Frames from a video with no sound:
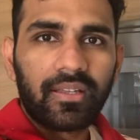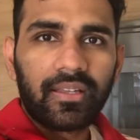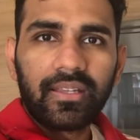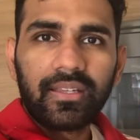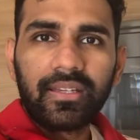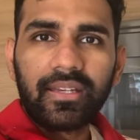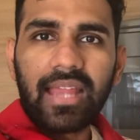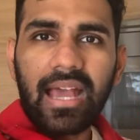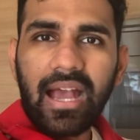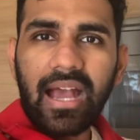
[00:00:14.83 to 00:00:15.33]

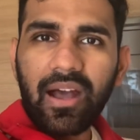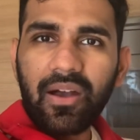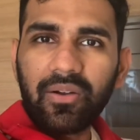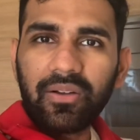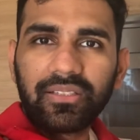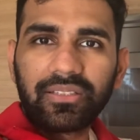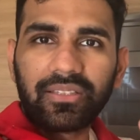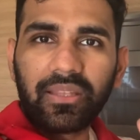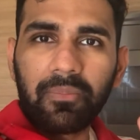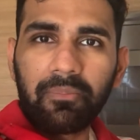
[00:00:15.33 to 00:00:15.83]
now
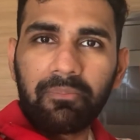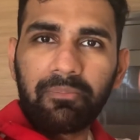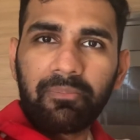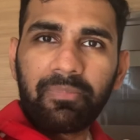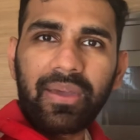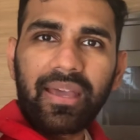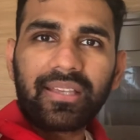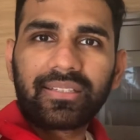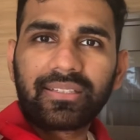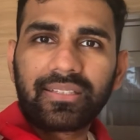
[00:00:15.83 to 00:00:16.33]
is the
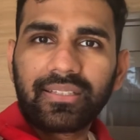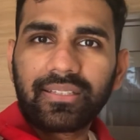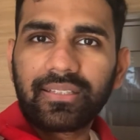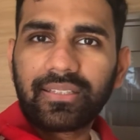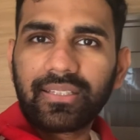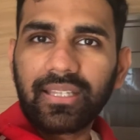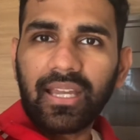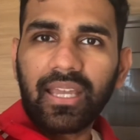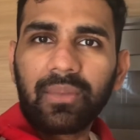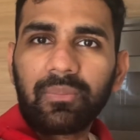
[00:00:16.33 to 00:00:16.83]
best
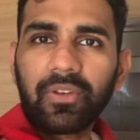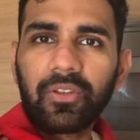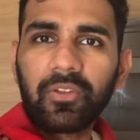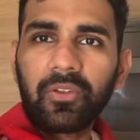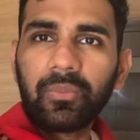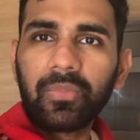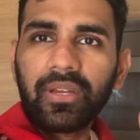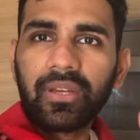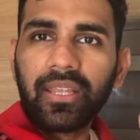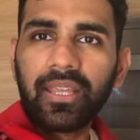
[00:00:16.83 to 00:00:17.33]
time in
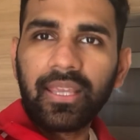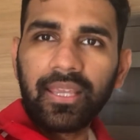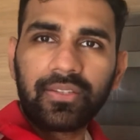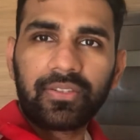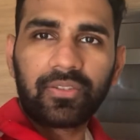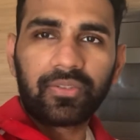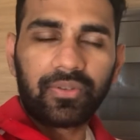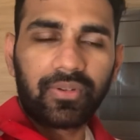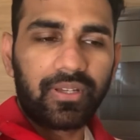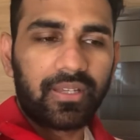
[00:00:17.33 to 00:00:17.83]
human
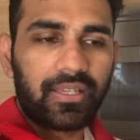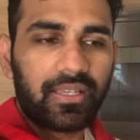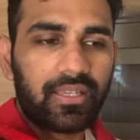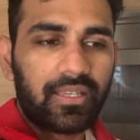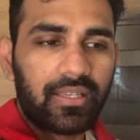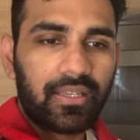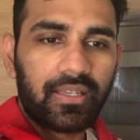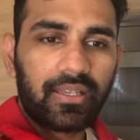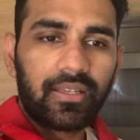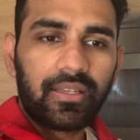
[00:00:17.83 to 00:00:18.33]
history,
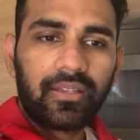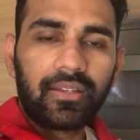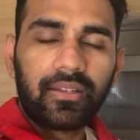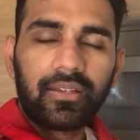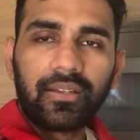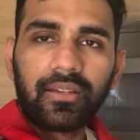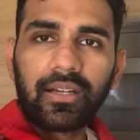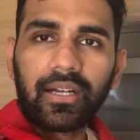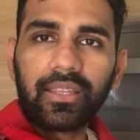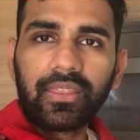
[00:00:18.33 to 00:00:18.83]

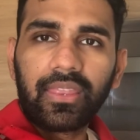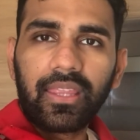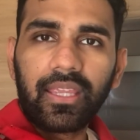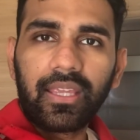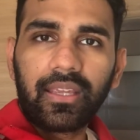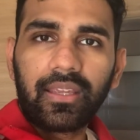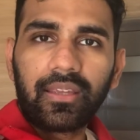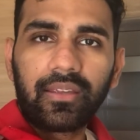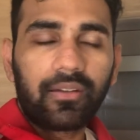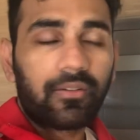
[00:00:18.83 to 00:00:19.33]
I
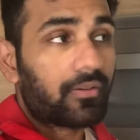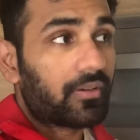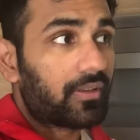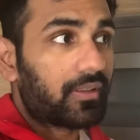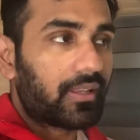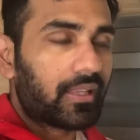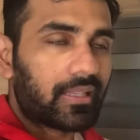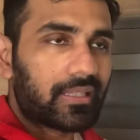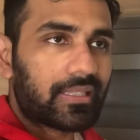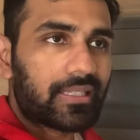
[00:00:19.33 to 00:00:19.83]
think, or
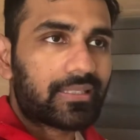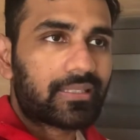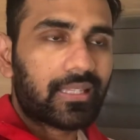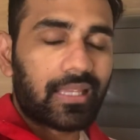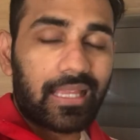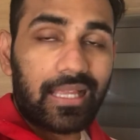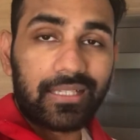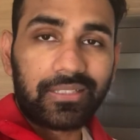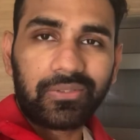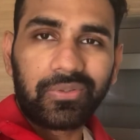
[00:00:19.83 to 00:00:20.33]
at least in the
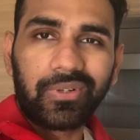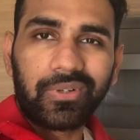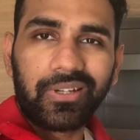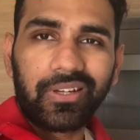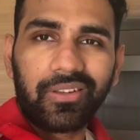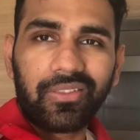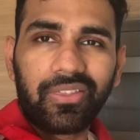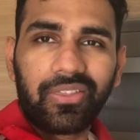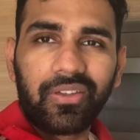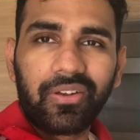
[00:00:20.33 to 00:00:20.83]
last 20
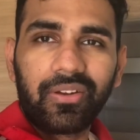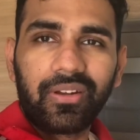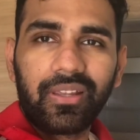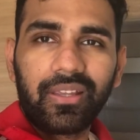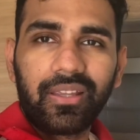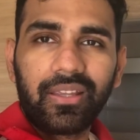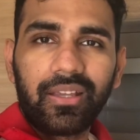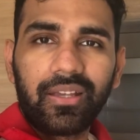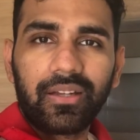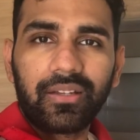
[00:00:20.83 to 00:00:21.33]
or 30
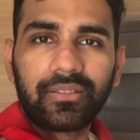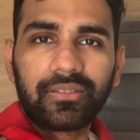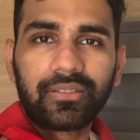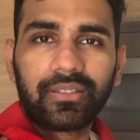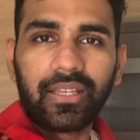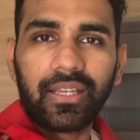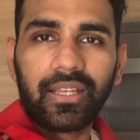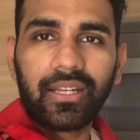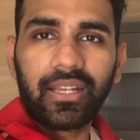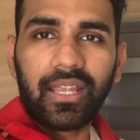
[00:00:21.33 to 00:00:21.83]
years,
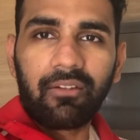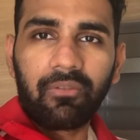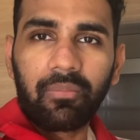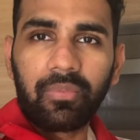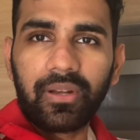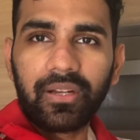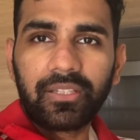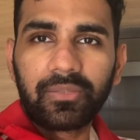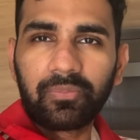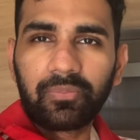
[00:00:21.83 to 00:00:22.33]
that
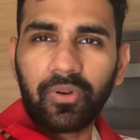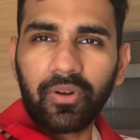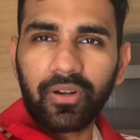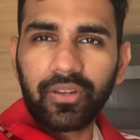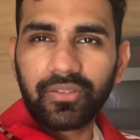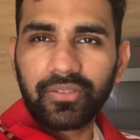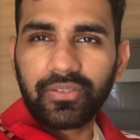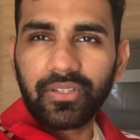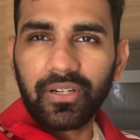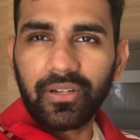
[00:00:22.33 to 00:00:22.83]
everybody's part of
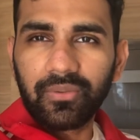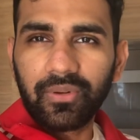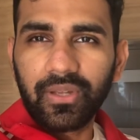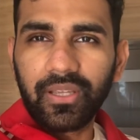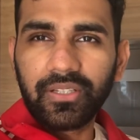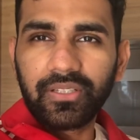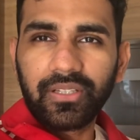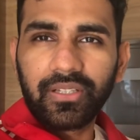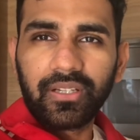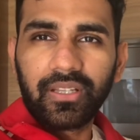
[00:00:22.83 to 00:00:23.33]
this
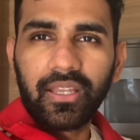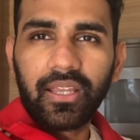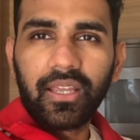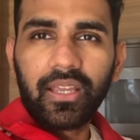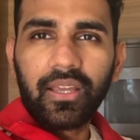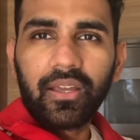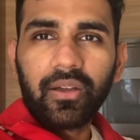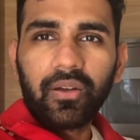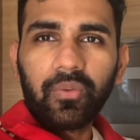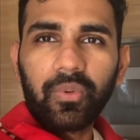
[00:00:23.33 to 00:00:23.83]
generation.
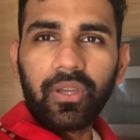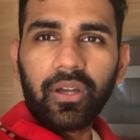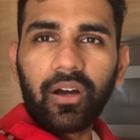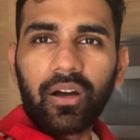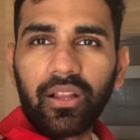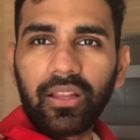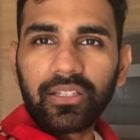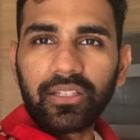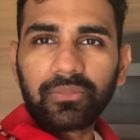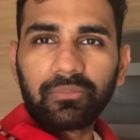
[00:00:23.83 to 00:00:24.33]
We
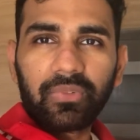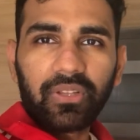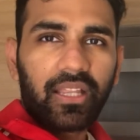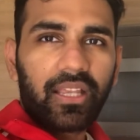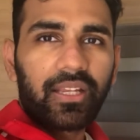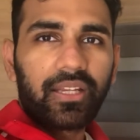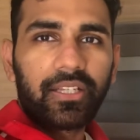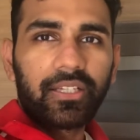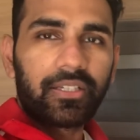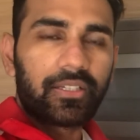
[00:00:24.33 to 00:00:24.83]
all, as
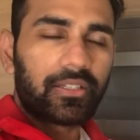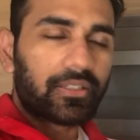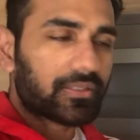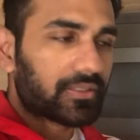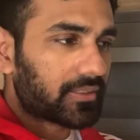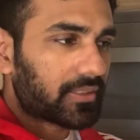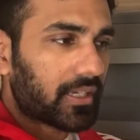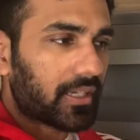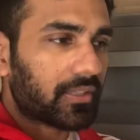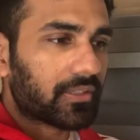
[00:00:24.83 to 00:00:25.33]
millennials,
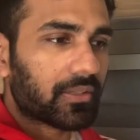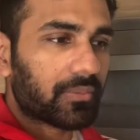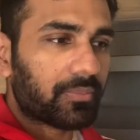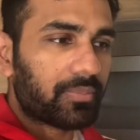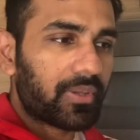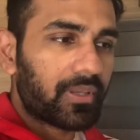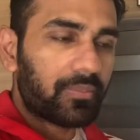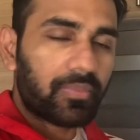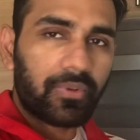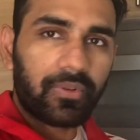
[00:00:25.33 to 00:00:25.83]
as elder
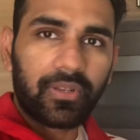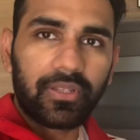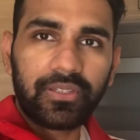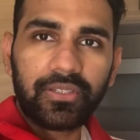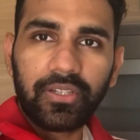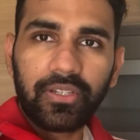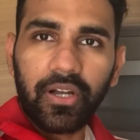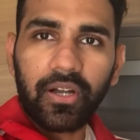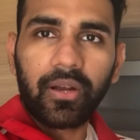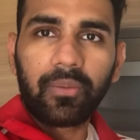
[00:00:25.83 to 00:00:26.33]
people, as
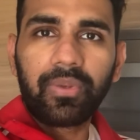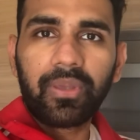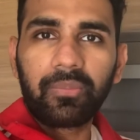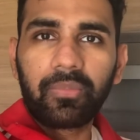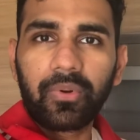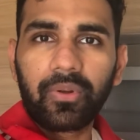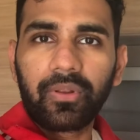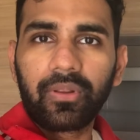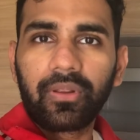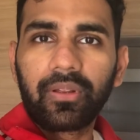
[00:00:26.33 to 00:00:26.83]
younger
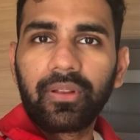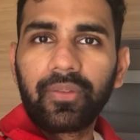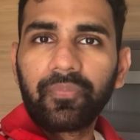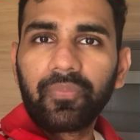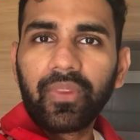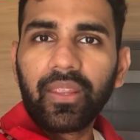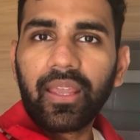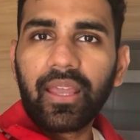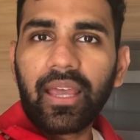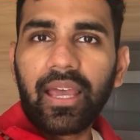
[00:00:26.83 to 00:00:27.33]
people,
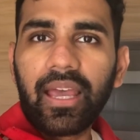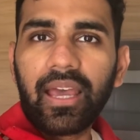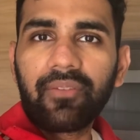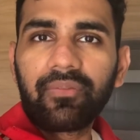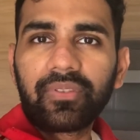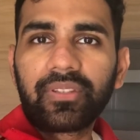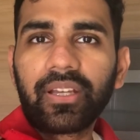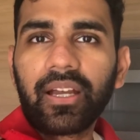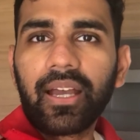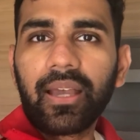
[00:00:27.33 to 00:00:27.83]
have a
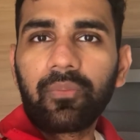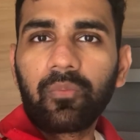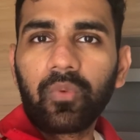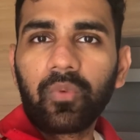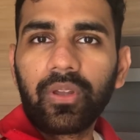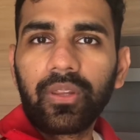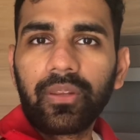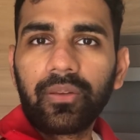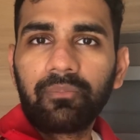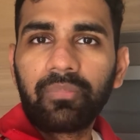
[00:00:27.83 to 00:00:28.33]
time
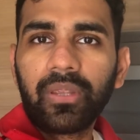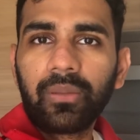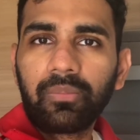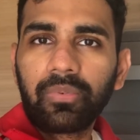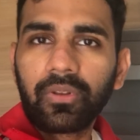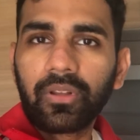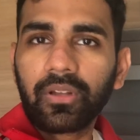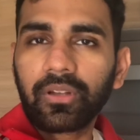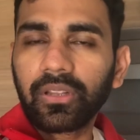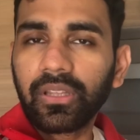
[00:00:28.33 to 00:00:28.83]
when
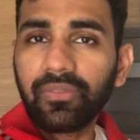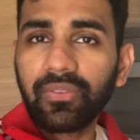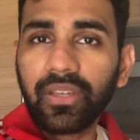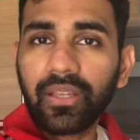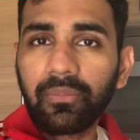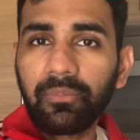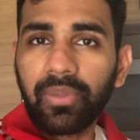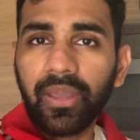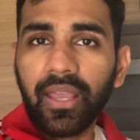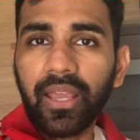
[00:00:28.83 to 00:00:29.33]
people are living
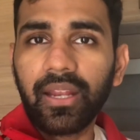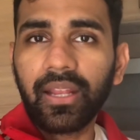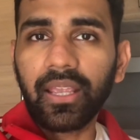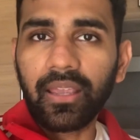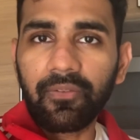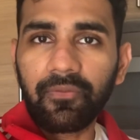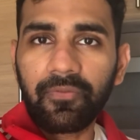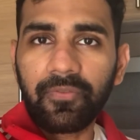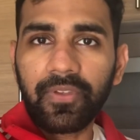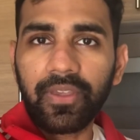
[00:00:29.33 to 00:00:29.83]
in panic
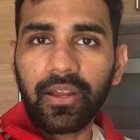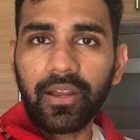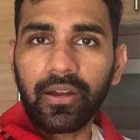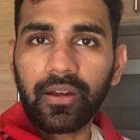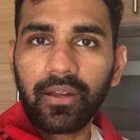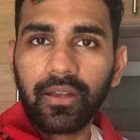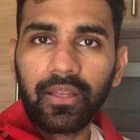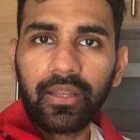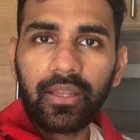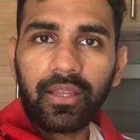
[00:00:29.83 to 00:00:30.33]
and
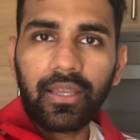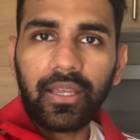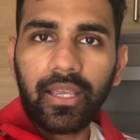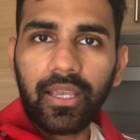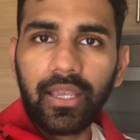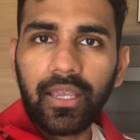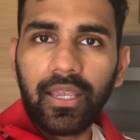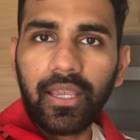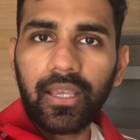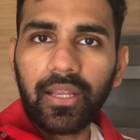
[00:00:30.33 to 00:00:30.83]
fear.
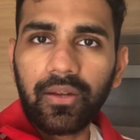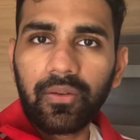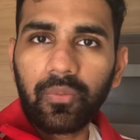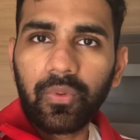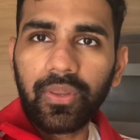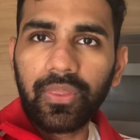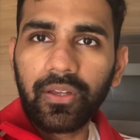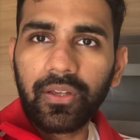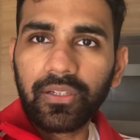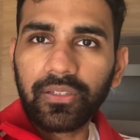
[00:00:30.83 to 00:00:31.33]
And
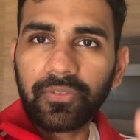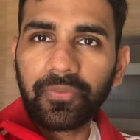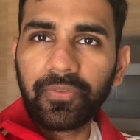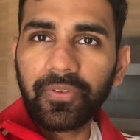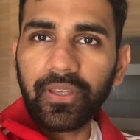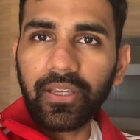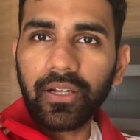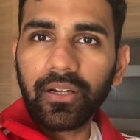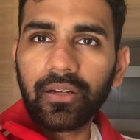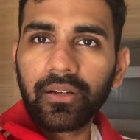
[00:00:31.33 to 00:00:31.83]
when there's
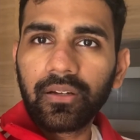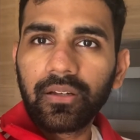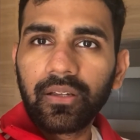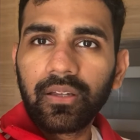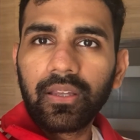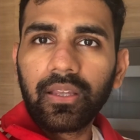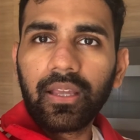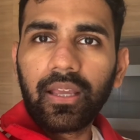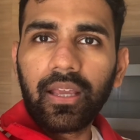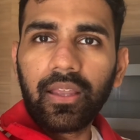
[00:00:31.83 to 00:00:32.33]
fear
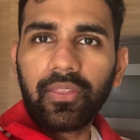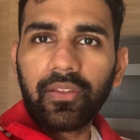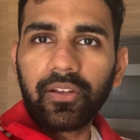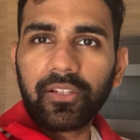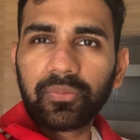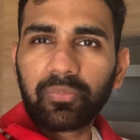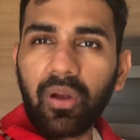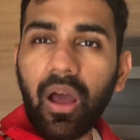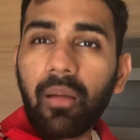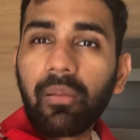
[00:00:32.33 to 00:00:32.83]
and there's
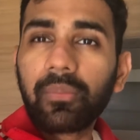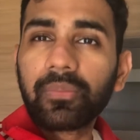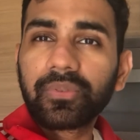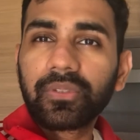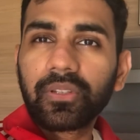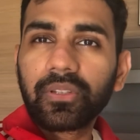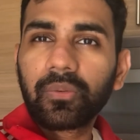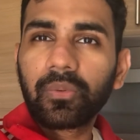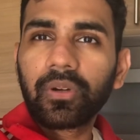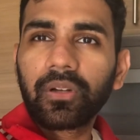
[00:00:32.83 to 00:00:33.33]
problems
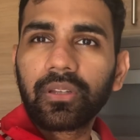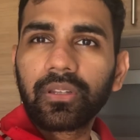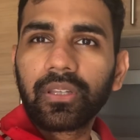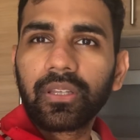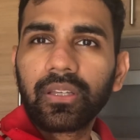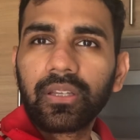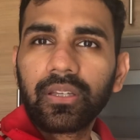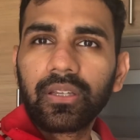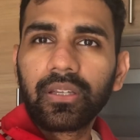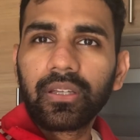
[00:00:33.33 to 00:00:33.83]
in the world,
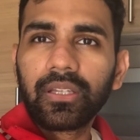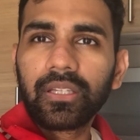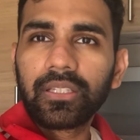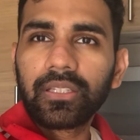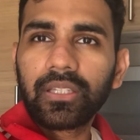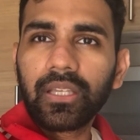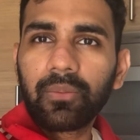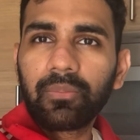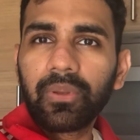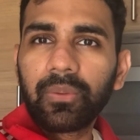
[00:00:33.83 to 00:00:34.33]

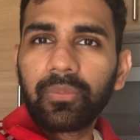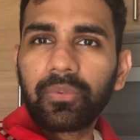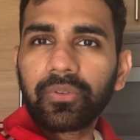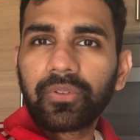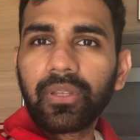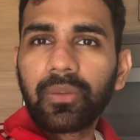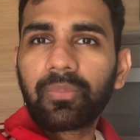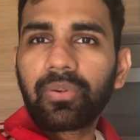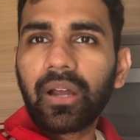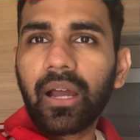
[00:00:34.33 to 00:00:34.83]
some people
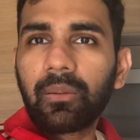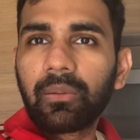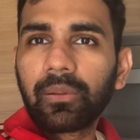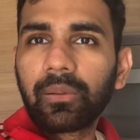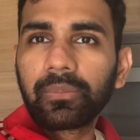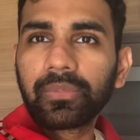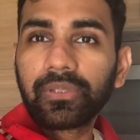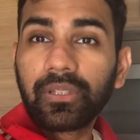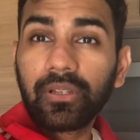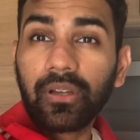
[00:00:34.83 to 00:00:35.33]
see
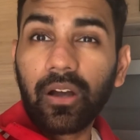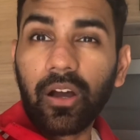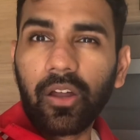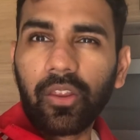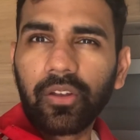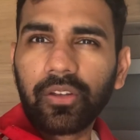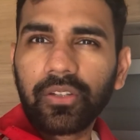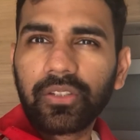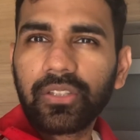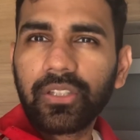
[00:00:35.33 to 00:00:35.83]
problems,
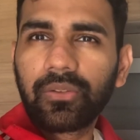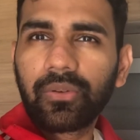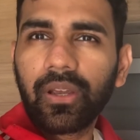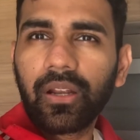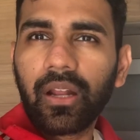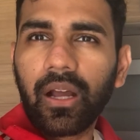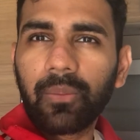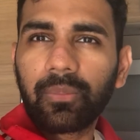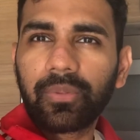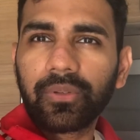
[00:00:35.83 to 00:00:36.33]
others see great
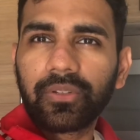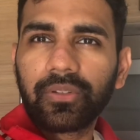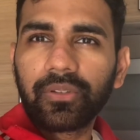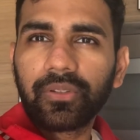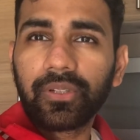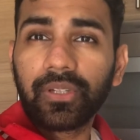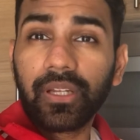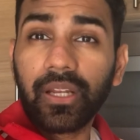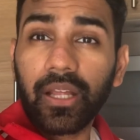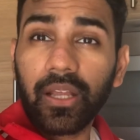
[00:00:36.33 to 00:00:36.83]

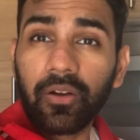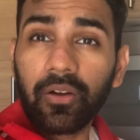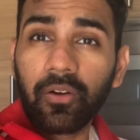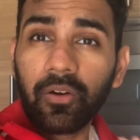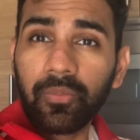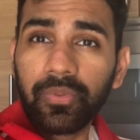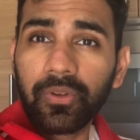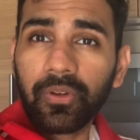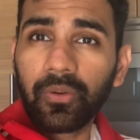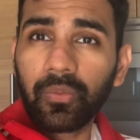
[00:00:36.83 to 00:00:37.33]
opportunity. And I
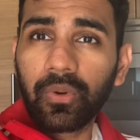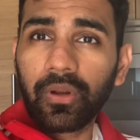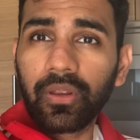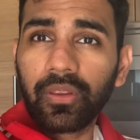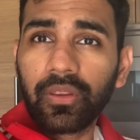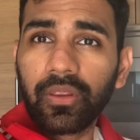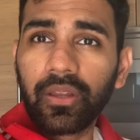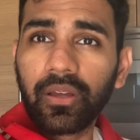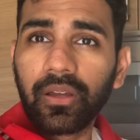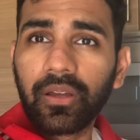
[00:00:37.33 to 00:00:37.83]
hope you're one
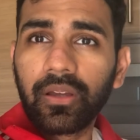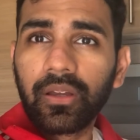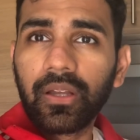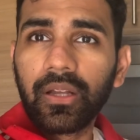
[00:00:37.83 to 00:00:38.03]
of the